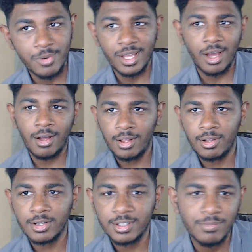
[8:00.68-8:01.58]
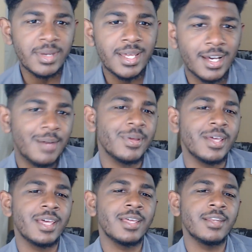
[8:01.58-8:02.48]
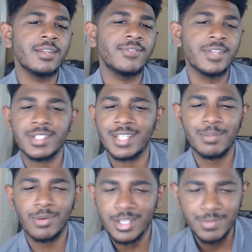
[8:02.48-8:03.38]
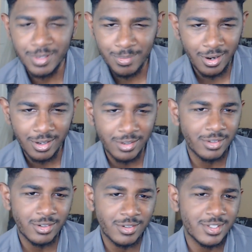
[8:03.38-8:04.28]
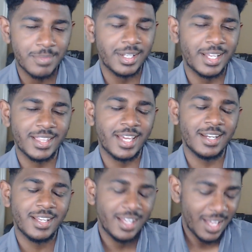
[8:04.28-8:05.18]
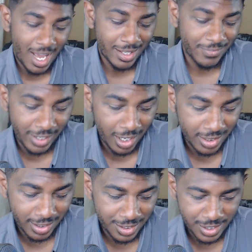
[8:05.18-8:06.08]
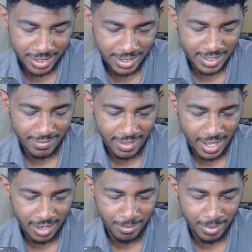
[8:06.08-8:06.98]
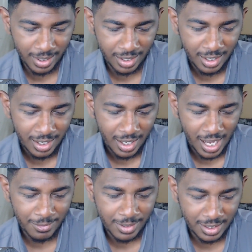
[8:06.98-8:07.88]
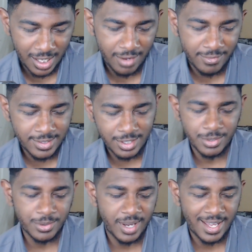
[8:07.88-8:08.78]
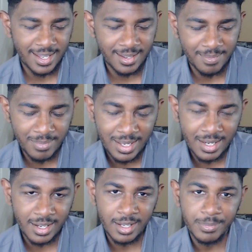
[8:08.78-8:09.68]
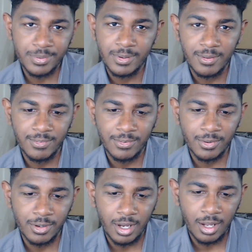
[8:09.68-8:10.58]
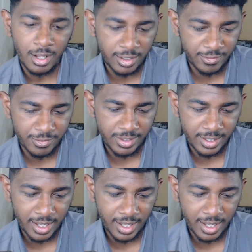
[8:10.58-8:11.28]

all meet up and fish in like Bronze Spring Park or something like that. I have to figure out the logistics of that, but I would love to do a meet up for all of the